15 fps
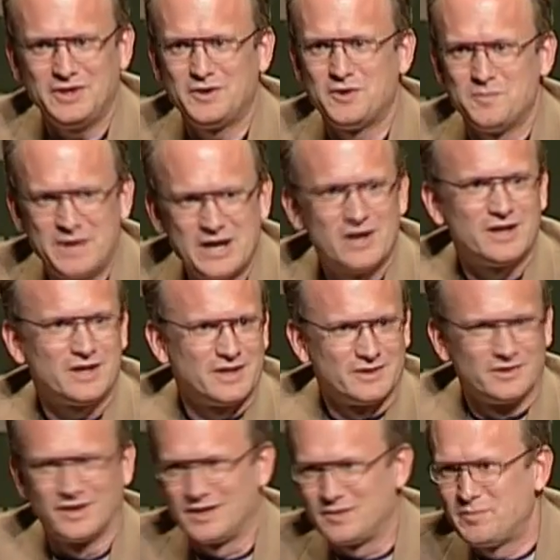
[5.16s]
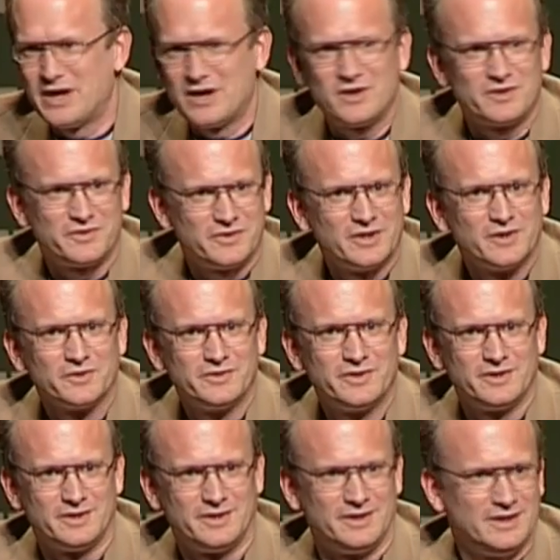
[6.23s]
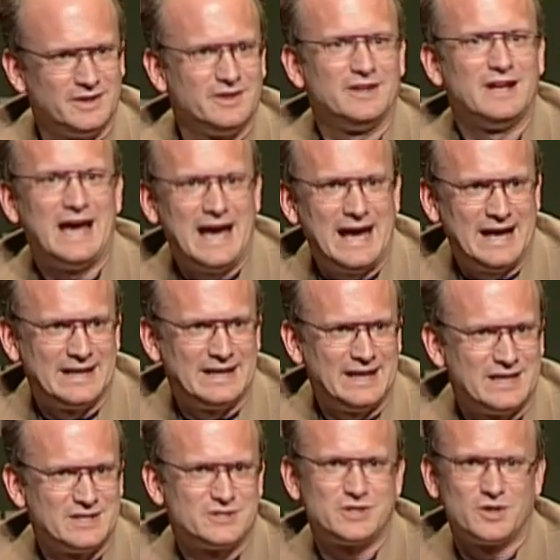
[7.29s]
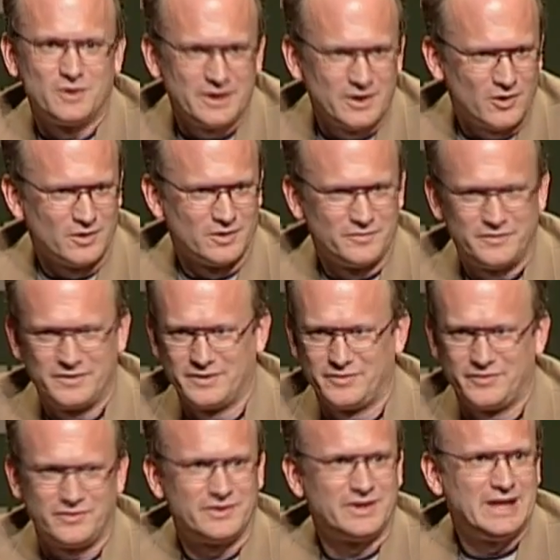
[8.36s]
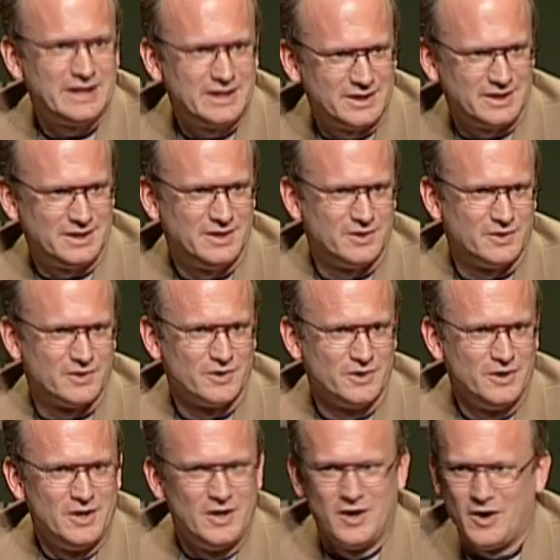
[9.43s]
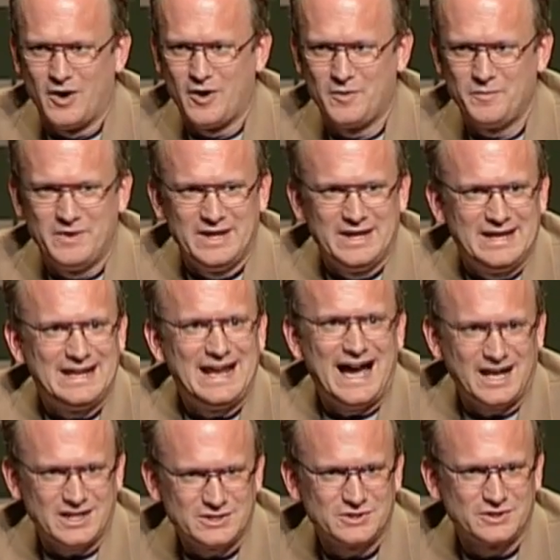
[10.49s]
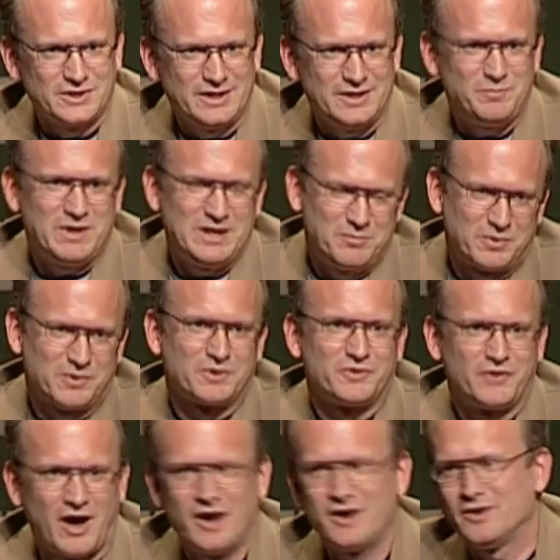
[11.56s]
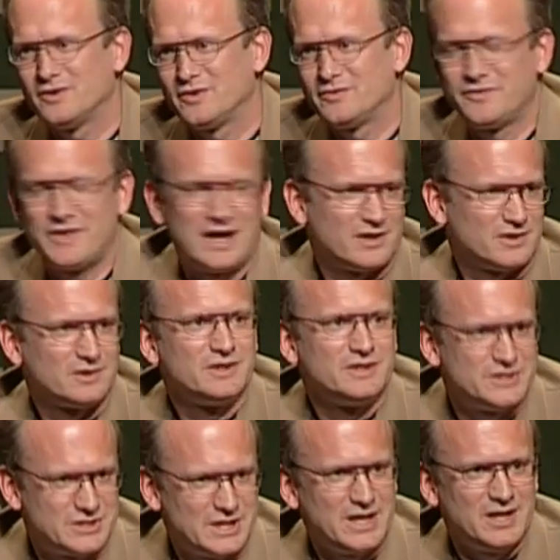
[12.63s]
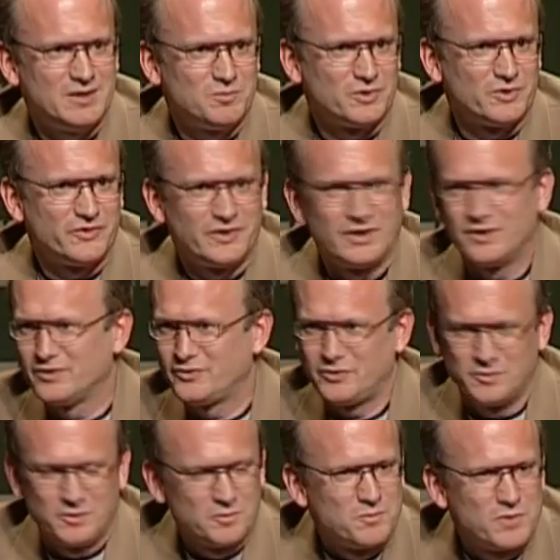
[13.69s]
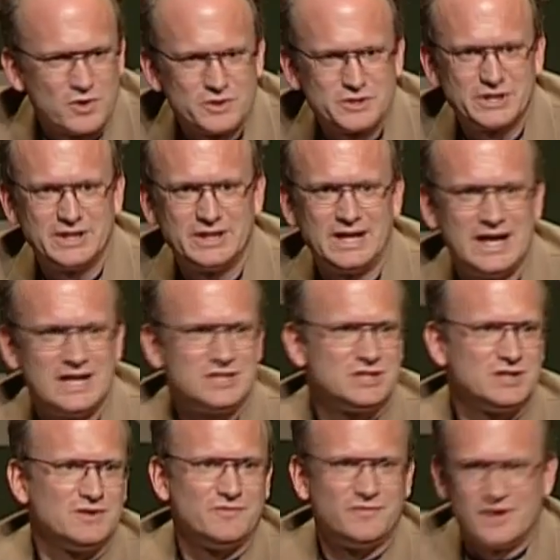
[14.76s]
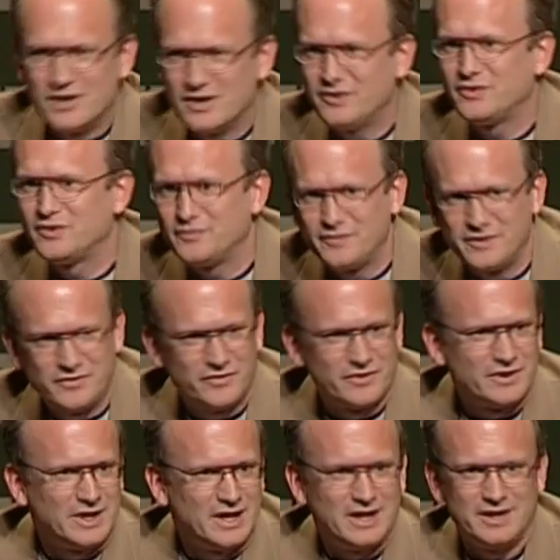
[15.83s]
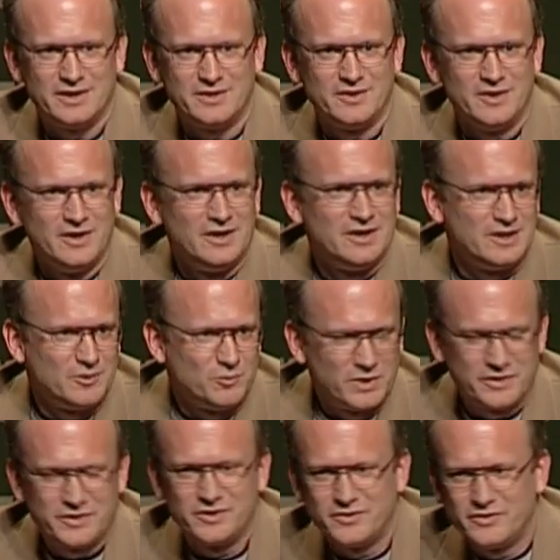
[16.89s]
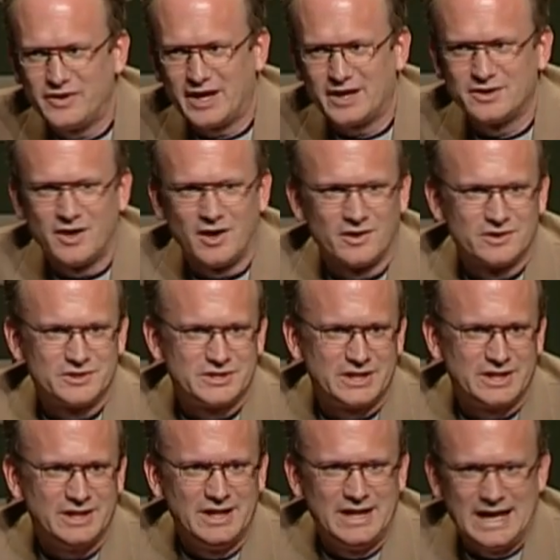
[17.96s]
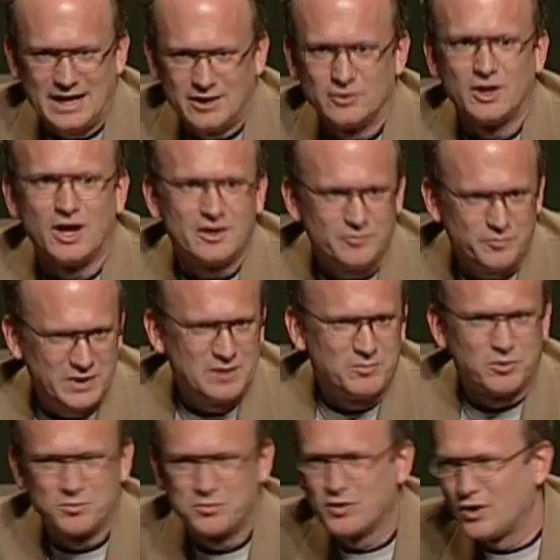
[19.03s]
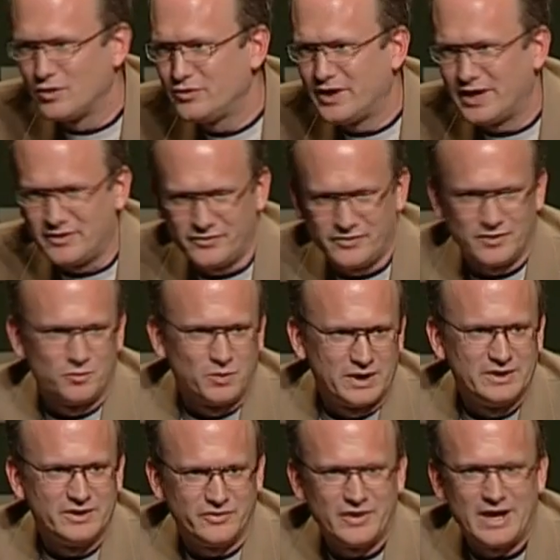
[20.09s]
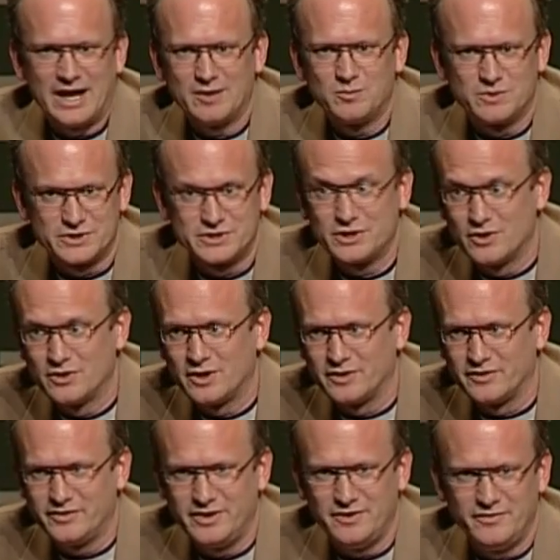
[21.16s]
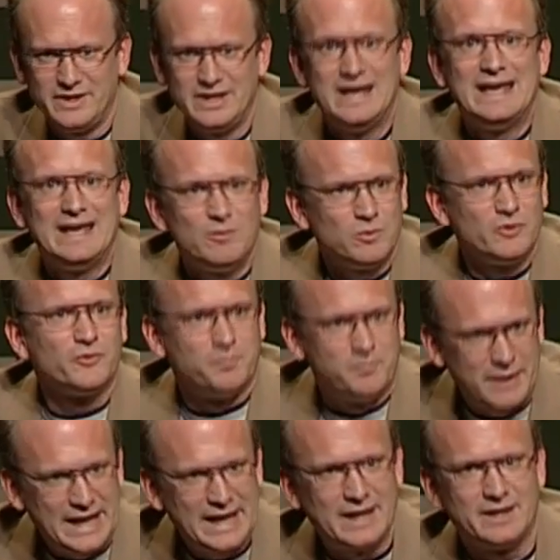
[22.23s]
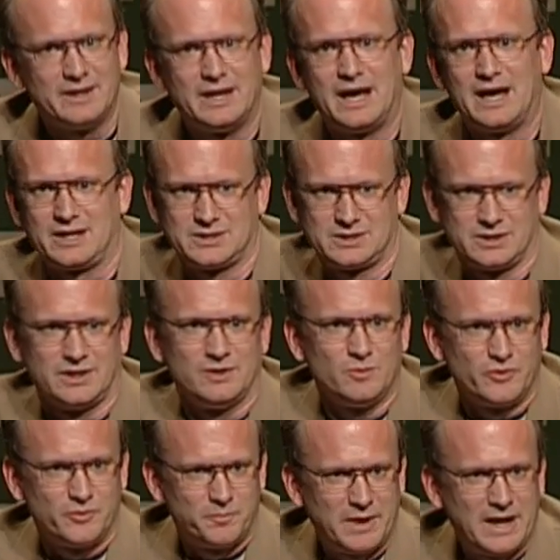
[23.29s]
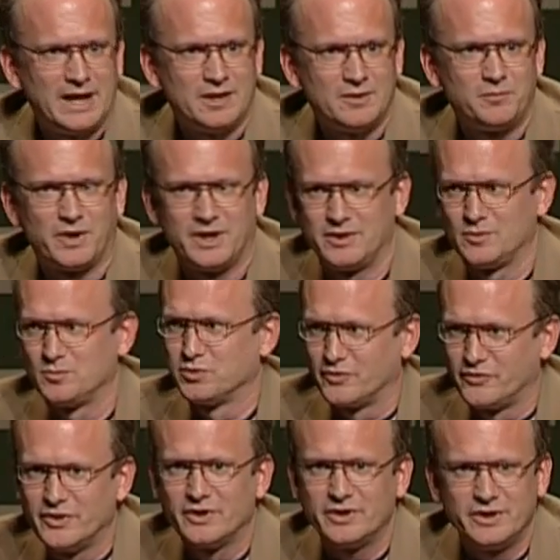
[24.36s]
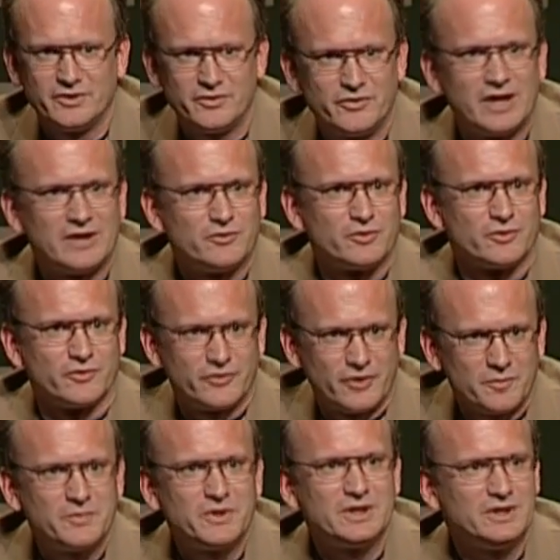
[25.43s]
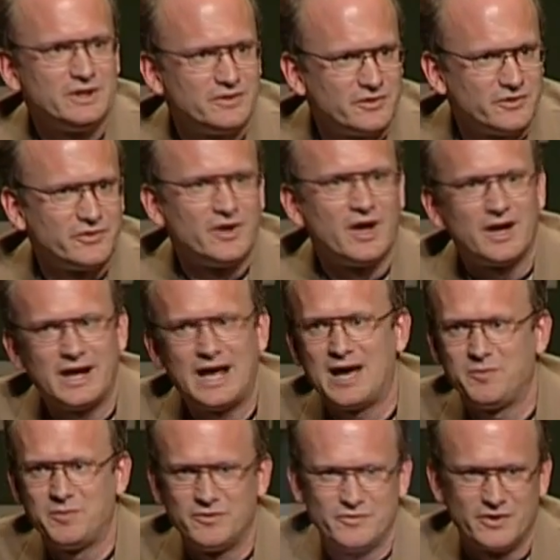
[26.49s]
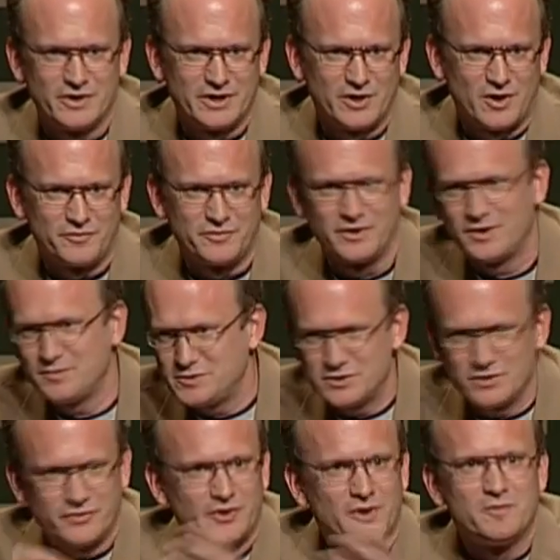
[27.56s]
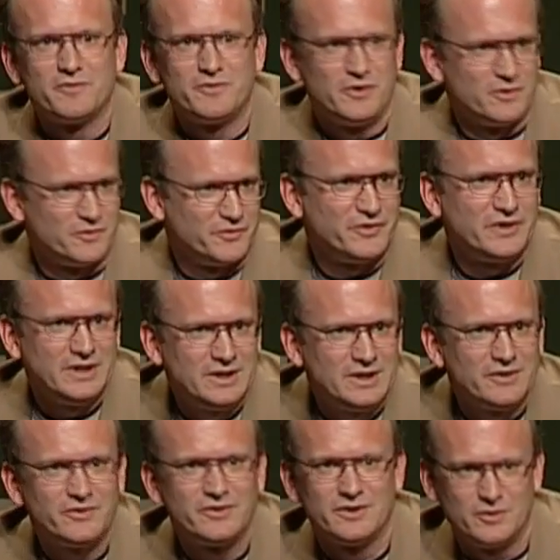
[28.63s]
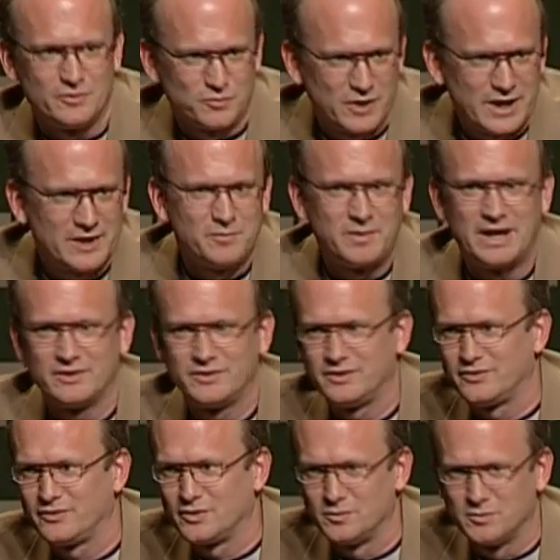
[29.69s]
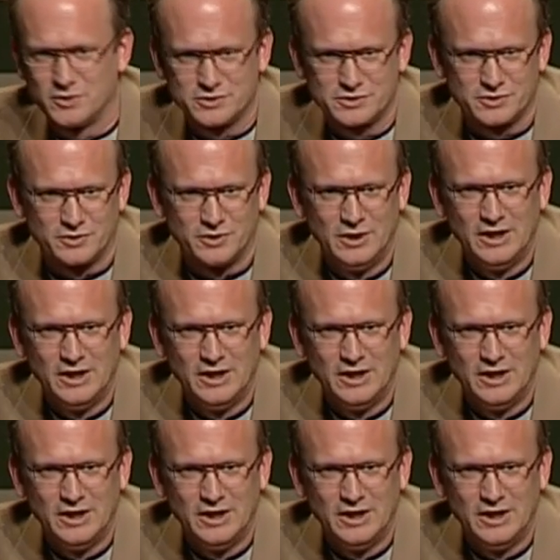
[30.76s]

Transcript: an American like Paris Hilton in an ad and showing all of this skin here, it actually, people are tired of that cliche in Brazil. It's an emerging nation, very sophisticated with its technology, and a lot of people protested when this ad was shown on TV. It was banned, actually. It was banned by the Brazilian censors, something that does not happen very often. And I'm sure some of you have seen this and you've read about this commercial.